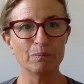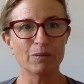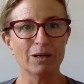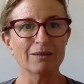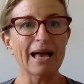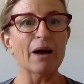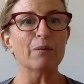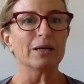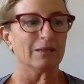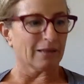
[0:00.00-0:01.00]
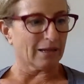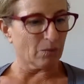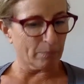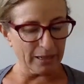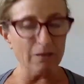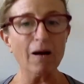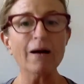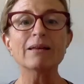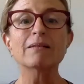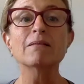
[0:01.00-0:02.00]
allowing, like, by
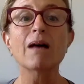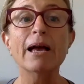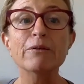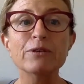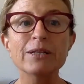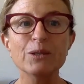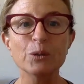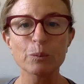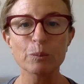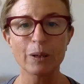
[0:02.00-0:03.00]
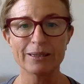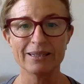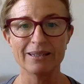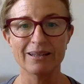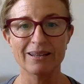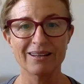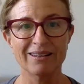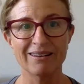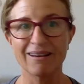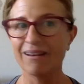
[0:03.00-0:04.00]
not enlivening your body
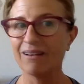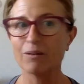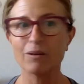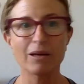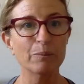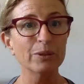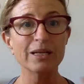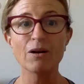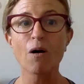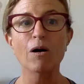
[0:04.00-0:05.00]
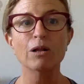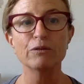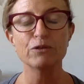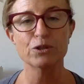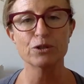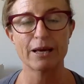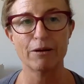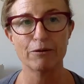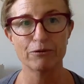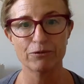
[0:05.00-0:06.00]
and bringing all of
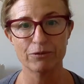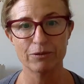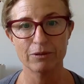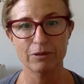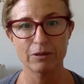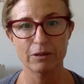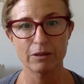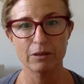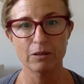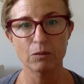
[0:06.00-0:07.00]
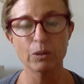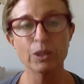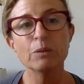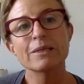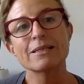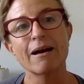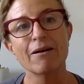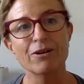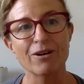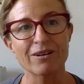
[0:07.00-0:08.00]
yourself? What do you miss
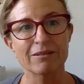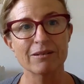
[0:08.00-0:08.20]
out on?